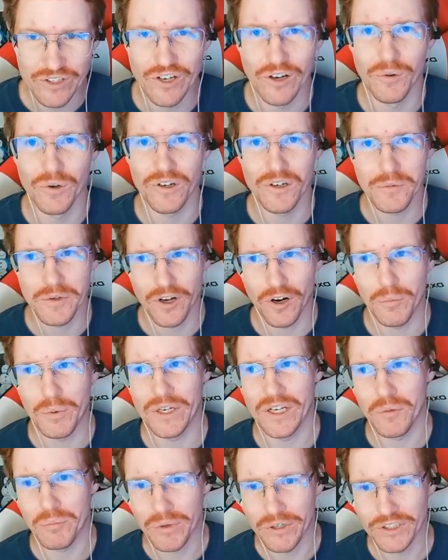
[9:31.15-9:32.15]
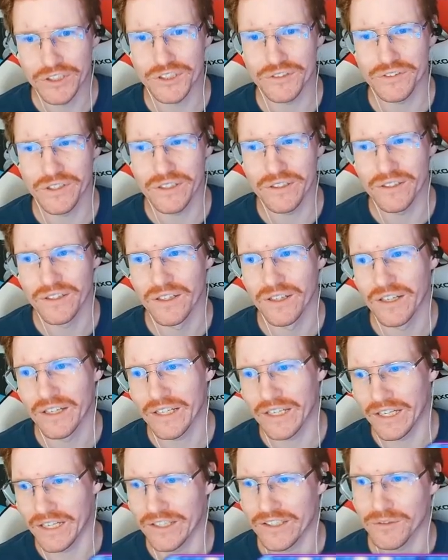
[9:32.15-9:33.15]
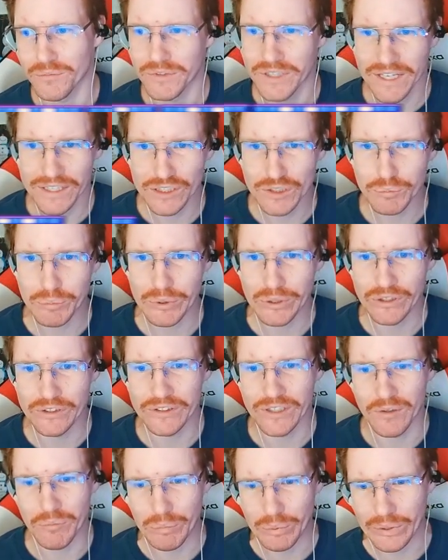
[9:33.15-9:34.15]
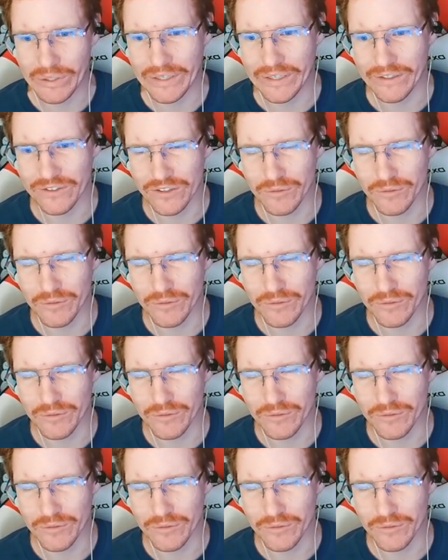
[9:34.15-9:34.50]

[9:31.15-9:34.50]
know we're going to be opening a bunch of it, getting some decks built, and playing.